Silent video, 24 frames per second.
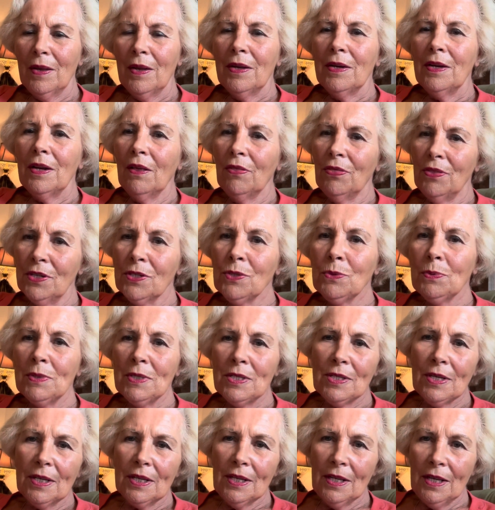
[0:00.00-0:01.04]
Now, this was
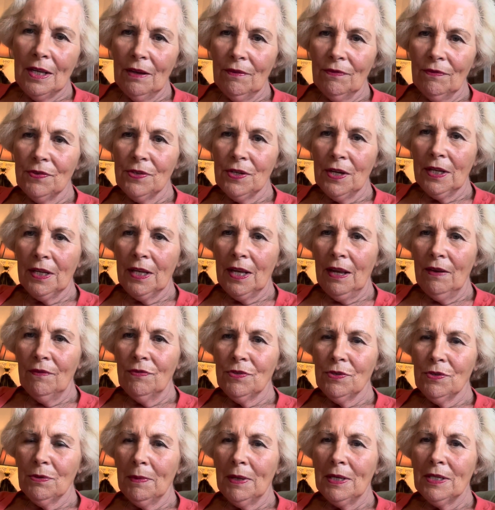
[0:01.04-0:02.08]
a gift I gave
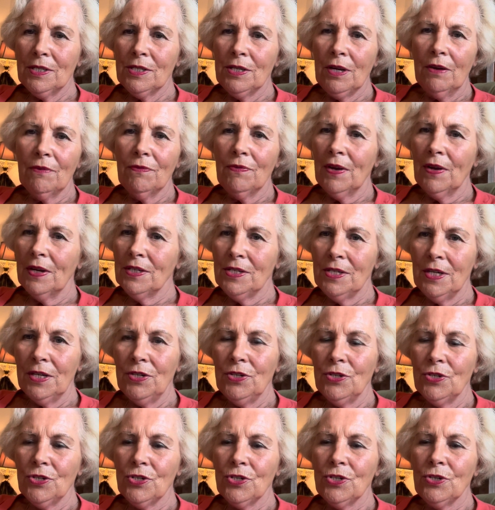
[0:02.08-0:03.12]
to myself. I
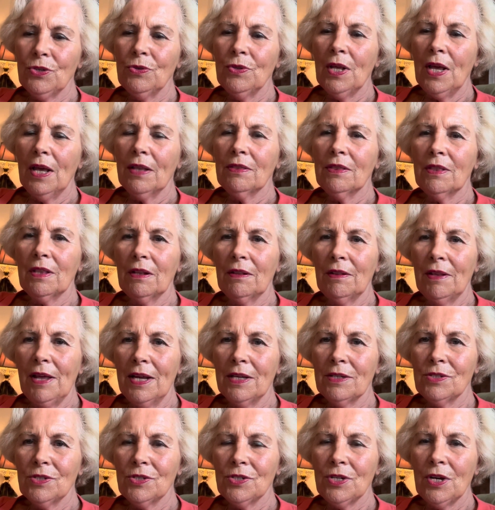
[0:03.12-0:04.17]
didn't do that the
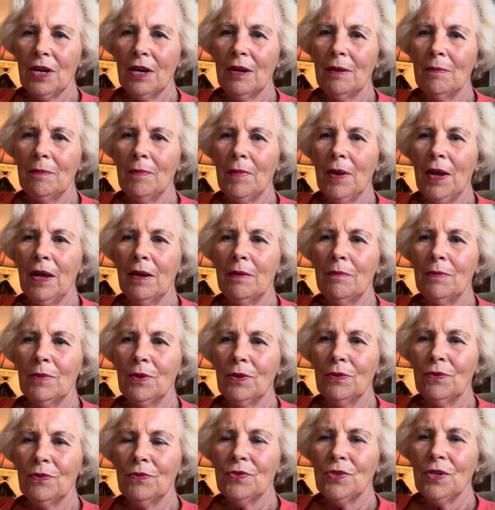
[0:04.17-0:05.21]
last time I
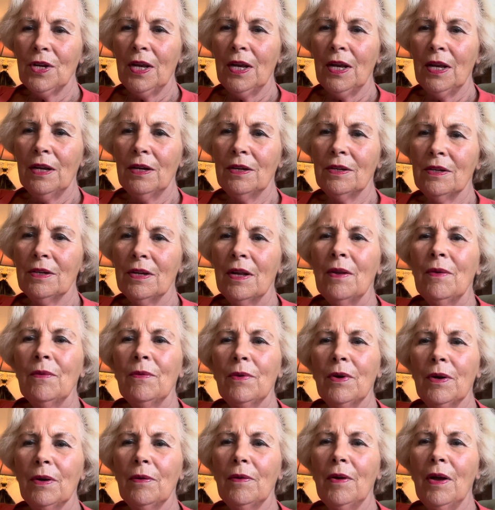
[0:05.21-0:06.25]
moved, and
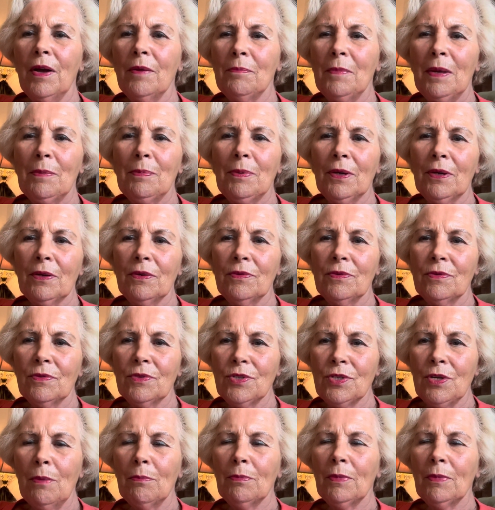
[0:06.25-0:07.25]
well, maybe on some